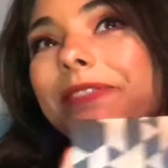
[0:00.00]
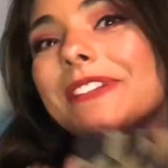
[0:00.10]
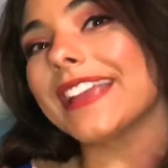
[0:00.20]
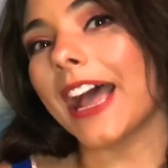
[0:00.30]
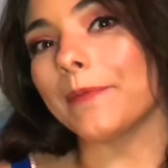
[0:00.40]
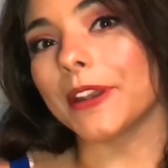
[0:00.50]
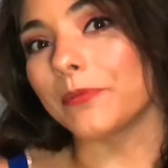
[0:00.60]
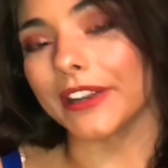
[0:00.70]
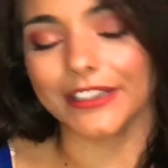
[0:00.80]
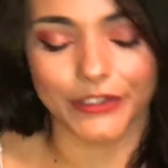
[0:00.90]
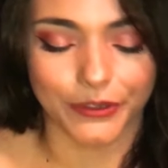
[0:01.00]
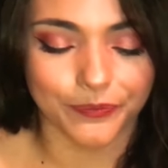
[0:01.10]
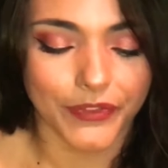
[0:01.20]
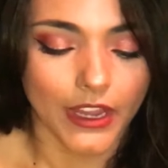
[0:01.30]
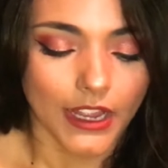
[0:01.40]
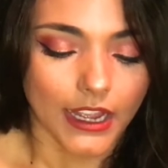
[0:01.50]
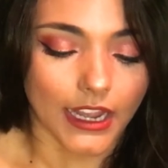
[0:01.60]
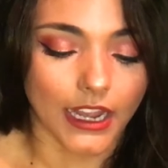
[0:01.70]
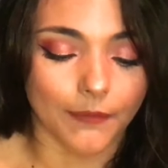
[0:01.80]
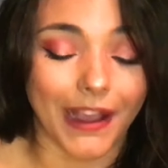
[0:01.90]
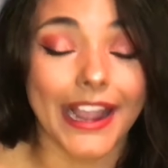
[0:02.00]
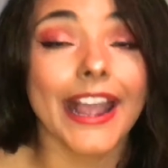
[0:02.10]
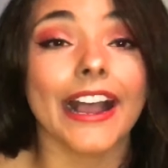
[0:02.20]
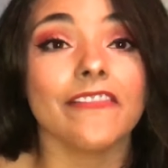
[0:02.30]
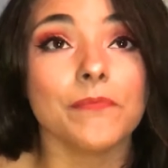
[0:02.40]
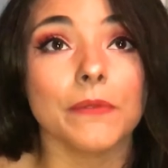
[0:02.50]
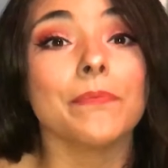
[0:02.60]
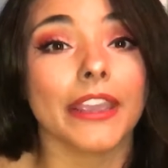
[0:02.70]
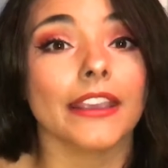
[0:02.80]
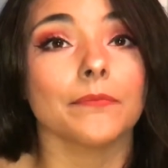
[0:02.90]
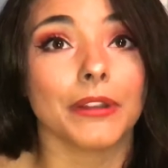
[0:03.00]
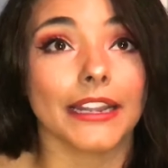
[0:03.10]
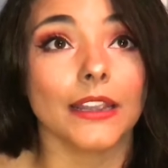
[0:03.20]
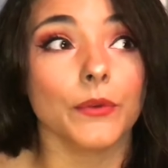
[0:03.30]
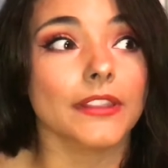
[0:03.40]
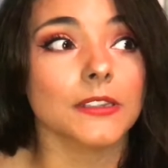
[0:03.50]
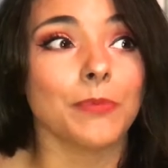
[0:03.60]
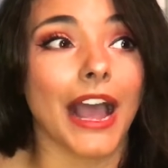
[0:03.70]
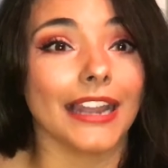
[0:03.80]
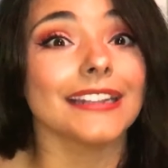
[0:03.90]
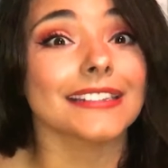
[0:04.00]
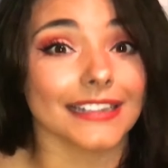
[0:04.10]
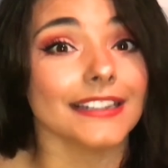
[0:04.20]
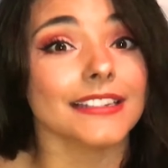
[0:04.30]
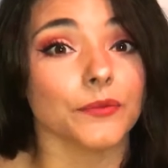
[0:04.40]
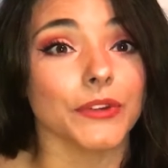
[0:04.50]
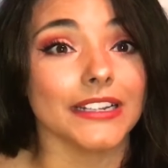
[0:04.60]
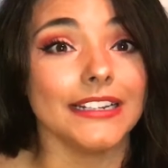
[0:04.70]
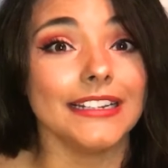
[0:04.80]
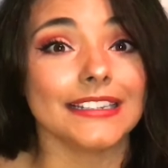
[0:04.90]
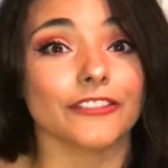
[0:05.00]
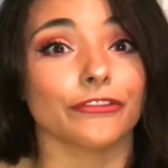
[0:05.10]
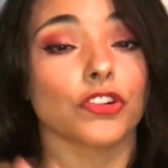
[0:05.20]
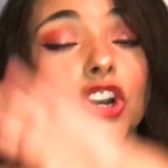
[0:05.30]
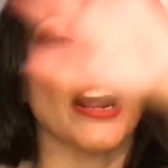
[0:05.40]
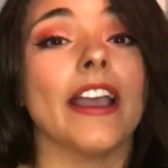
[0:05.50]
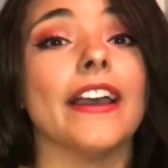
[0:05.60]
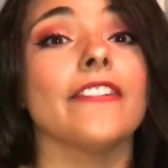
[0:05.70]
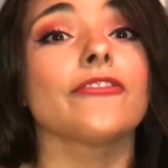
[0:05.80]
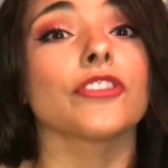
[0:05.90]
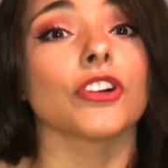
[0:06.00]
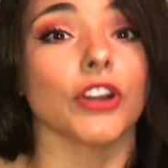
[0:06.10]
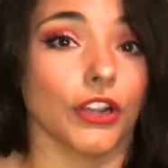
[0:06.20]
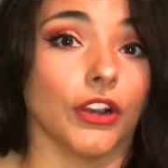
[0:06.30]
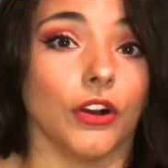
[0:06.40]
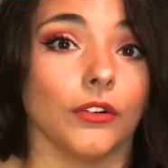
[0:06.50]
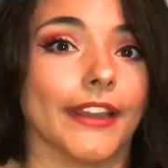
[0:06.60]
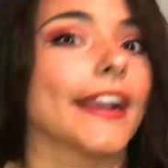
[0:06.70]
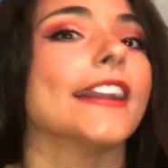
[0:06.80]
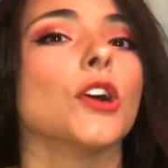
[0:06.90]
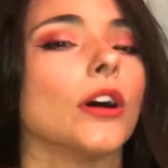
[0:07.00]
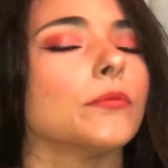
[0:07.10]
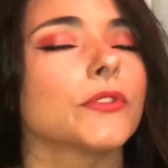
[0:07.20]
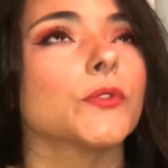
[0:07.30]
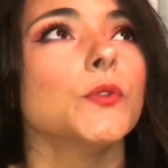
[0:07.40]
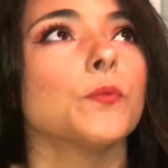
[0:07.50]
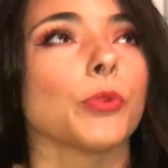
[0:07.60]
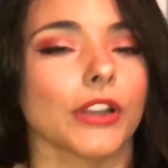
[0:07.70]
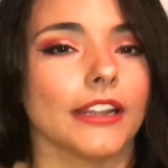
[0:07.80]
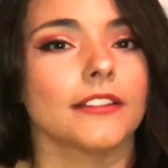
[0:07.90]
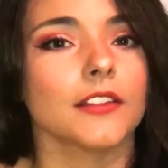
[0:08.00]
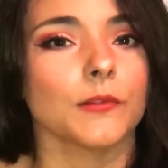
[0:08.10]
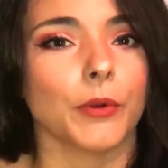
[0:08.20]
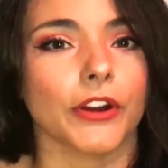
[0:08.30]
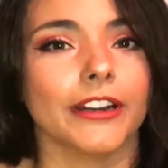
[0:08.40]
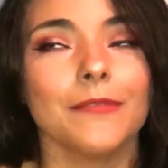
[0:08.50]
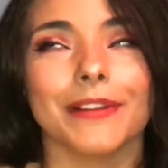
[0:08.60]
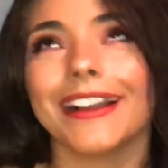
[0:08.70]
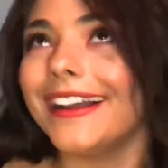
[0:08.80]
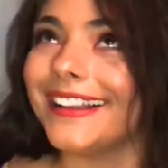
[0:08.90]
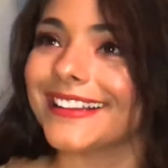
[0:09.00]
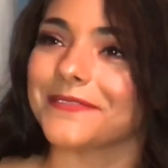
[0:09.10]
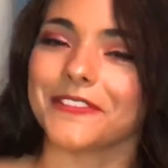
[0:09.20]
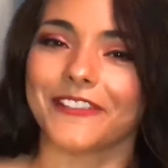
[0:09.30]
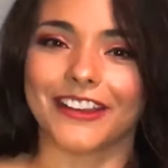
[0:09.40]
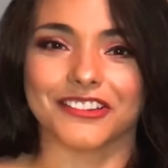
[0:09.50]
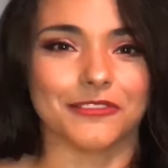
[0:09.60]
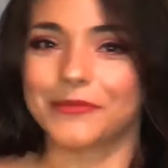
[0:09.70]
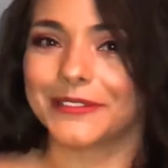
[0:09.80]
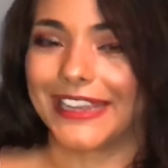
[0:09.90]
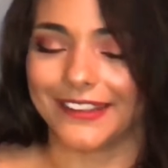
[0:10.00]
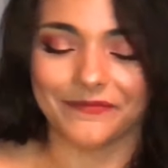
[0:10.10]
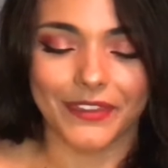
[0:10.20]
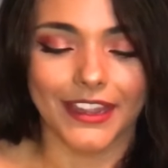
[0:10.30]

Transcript: I'm really happy to bring it to you. I have been playing with this palette since it released forever ago. Like, I know I'm super late to the party, but I like to be fashionably late.